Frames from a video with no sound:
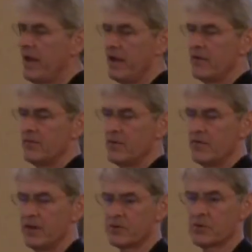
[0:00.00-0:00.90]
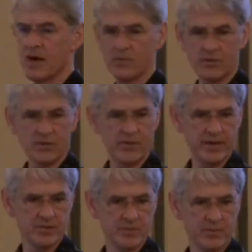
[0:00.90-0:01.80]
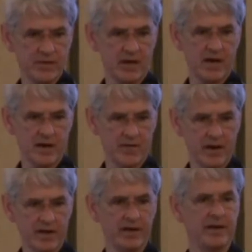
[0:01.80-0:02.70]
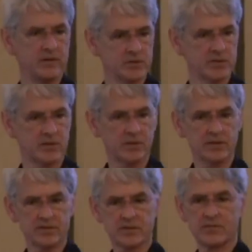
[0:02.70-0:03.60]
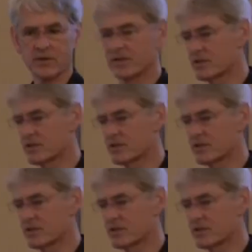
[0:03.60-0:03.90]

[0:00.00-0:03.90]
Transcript: a, a, very tribal arrangement with a hierarchy and inner circle and so forth.